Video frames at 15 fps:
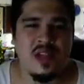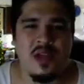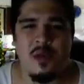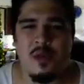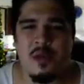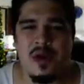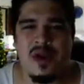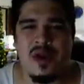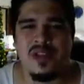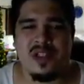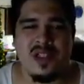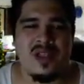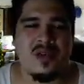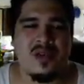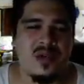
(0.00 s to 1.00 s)
of privacy,
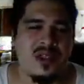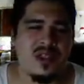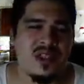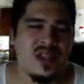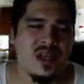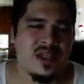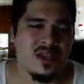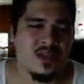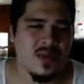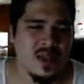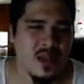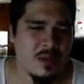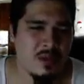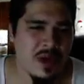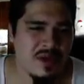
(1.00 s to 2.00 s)
which is nice. We
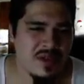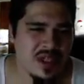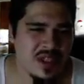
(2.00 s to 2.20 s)
like privacy.